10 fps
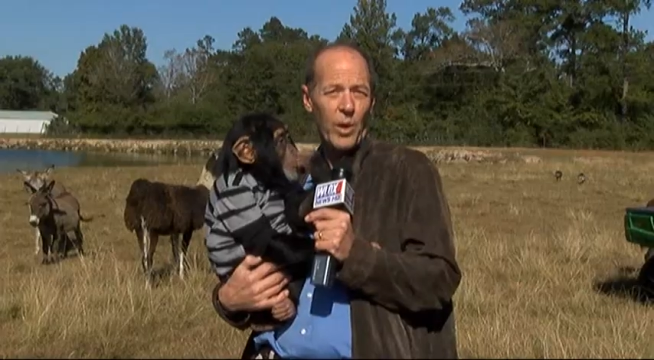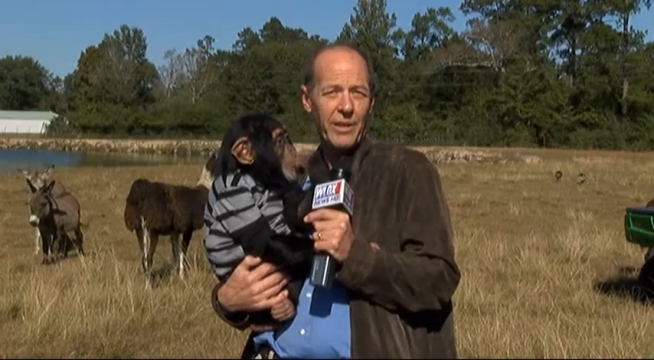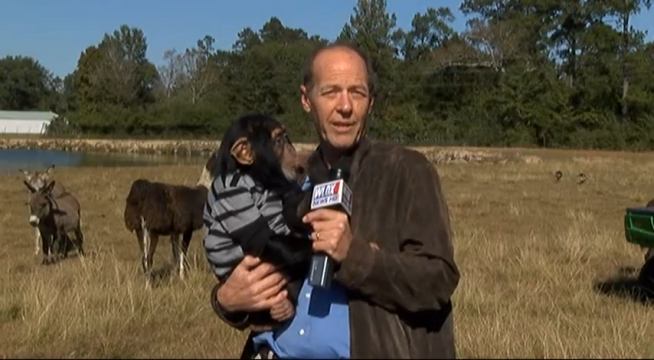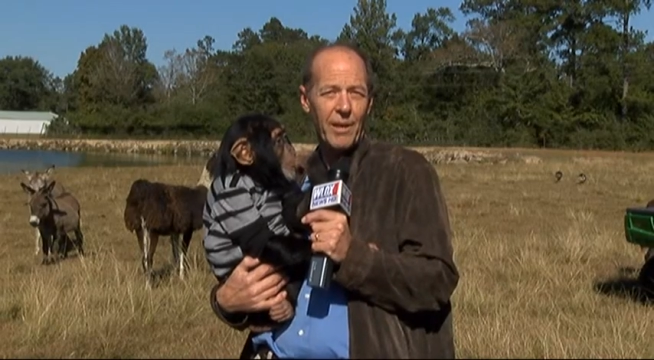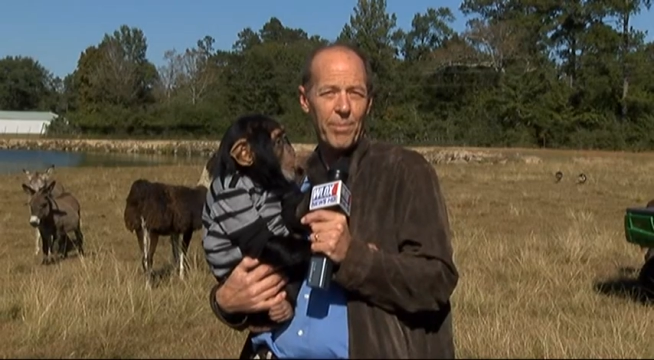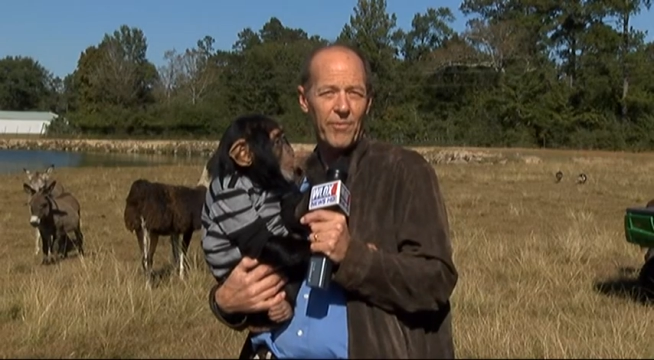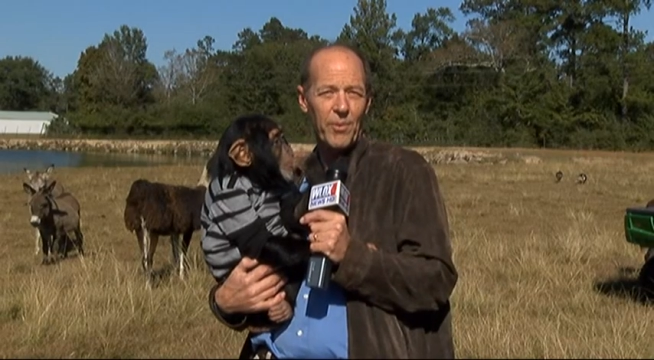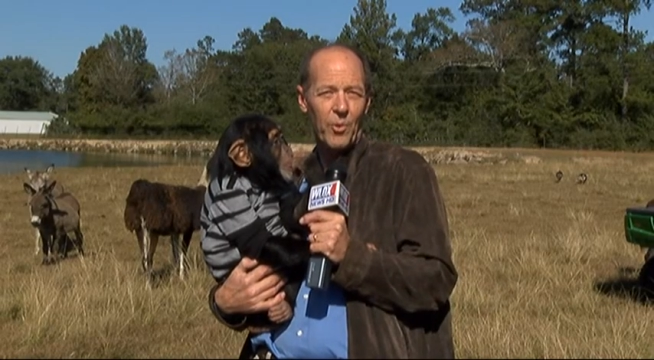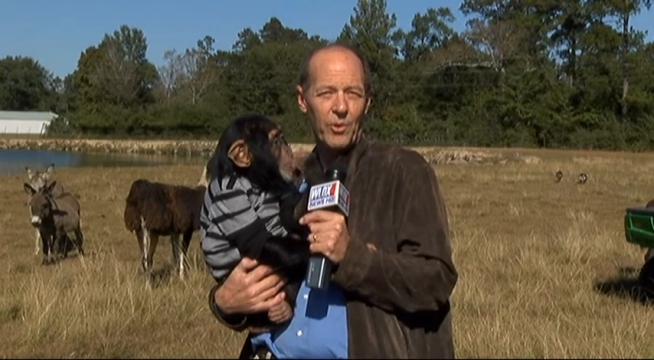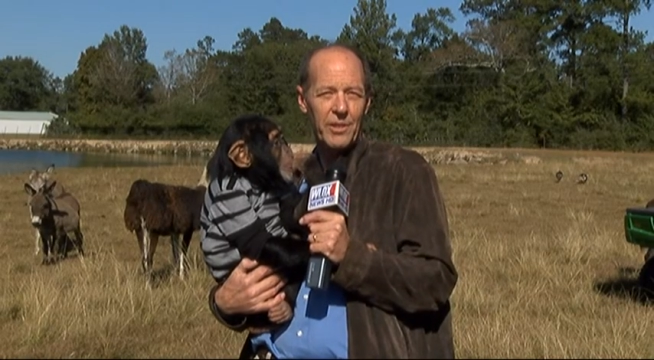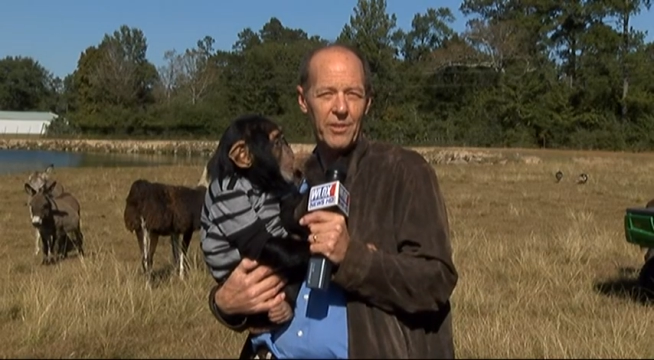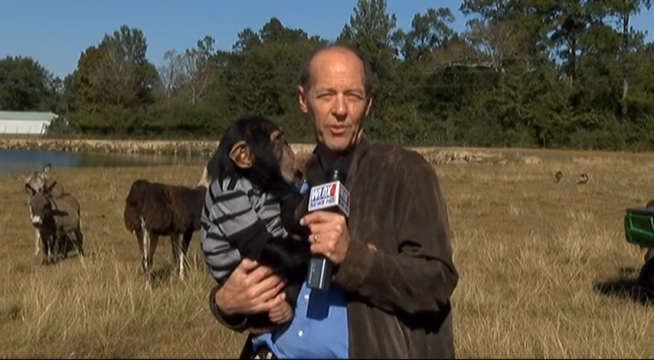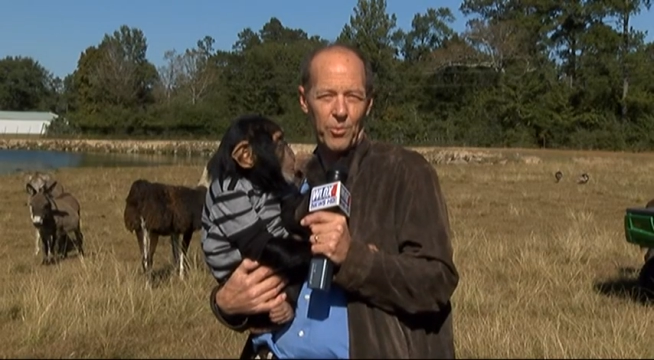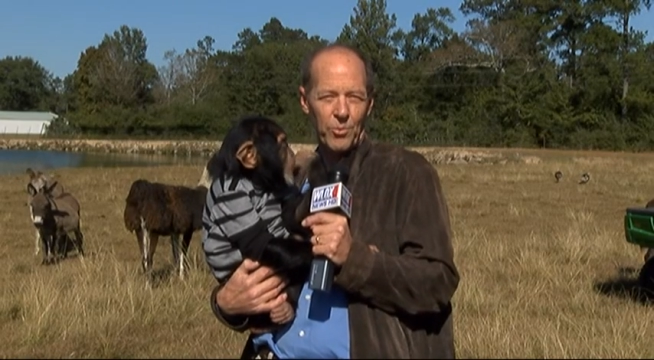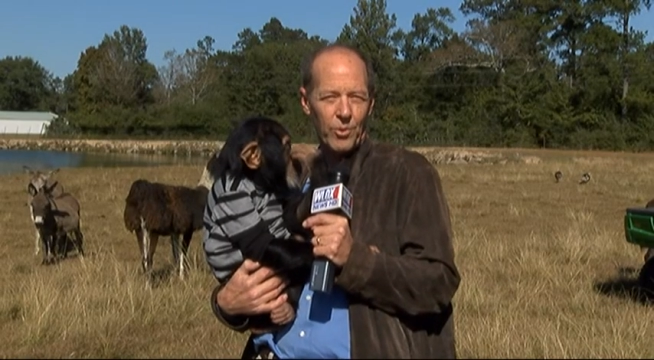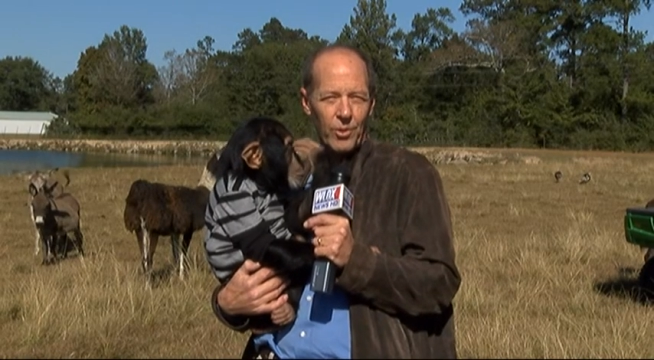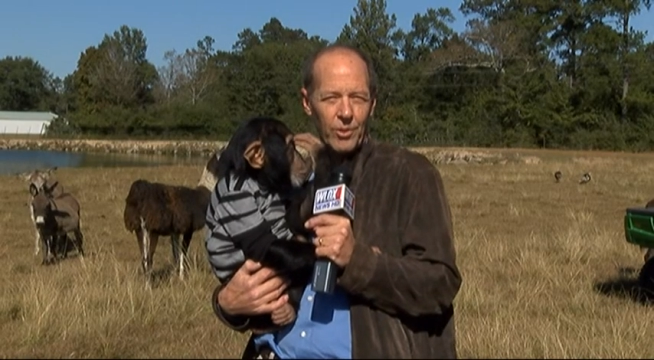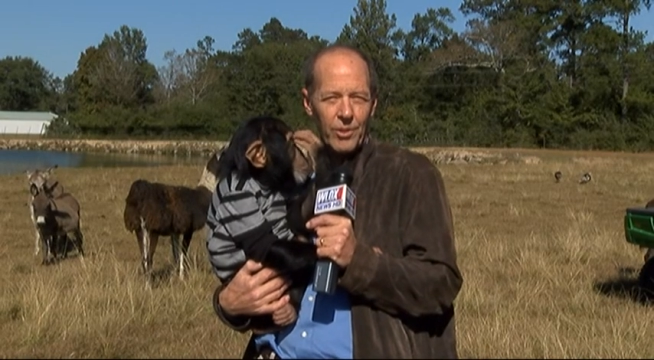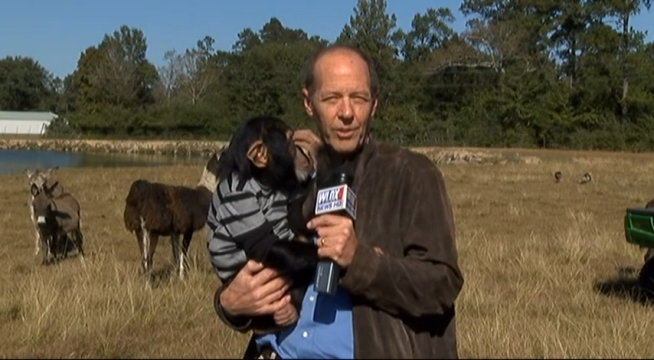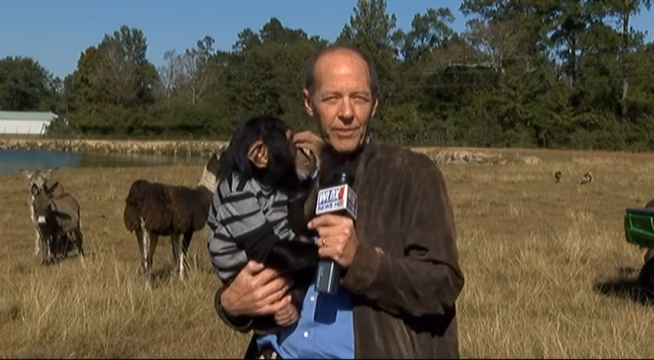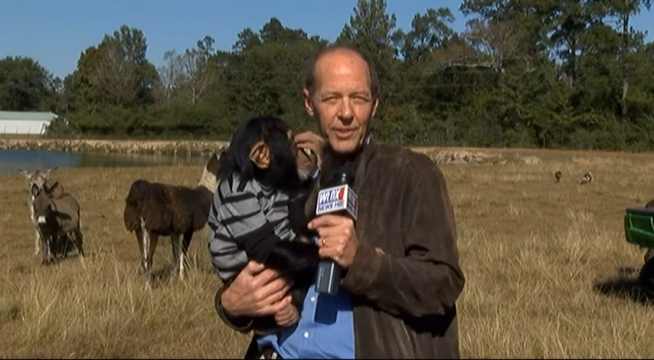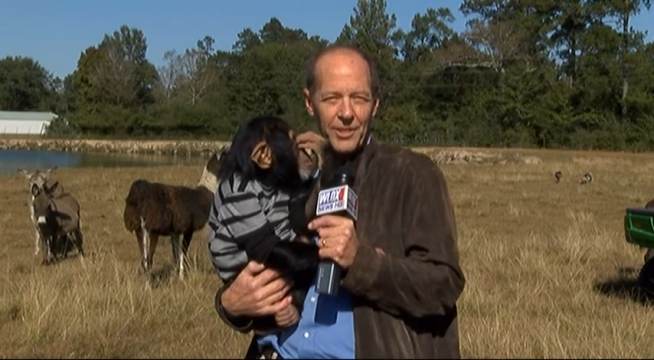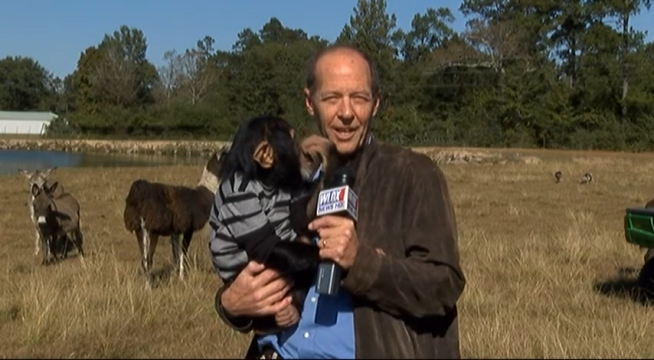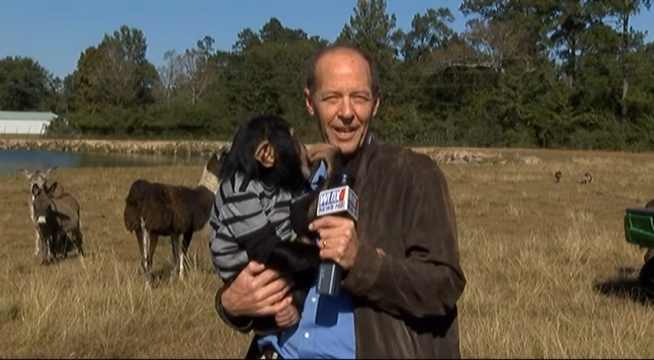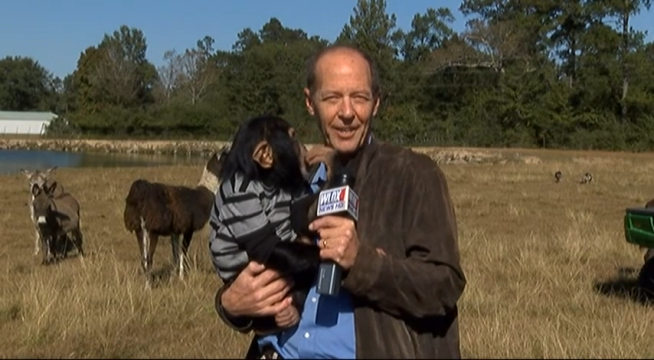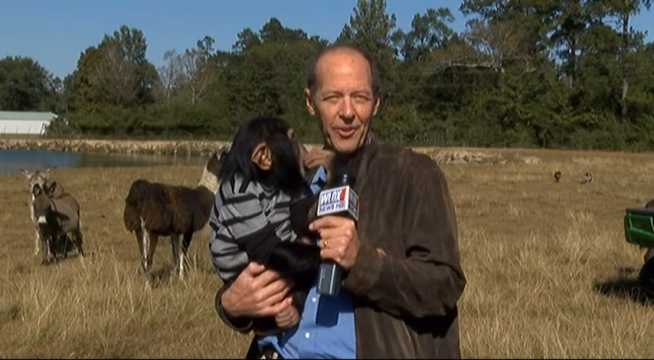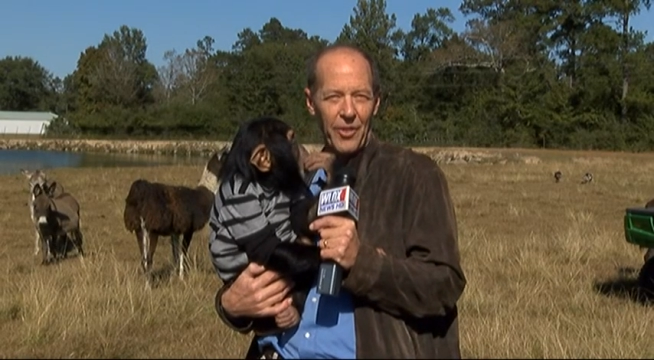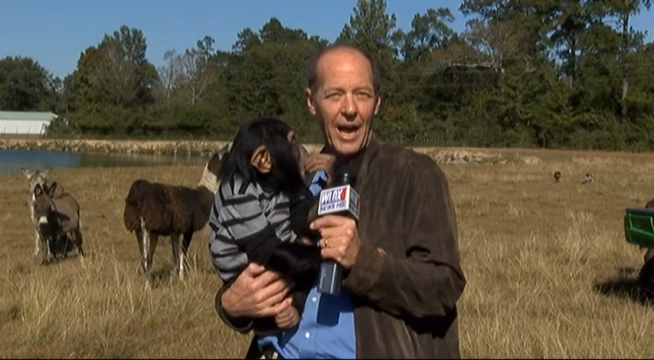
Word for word: waking up every morning to the roar of a tiger,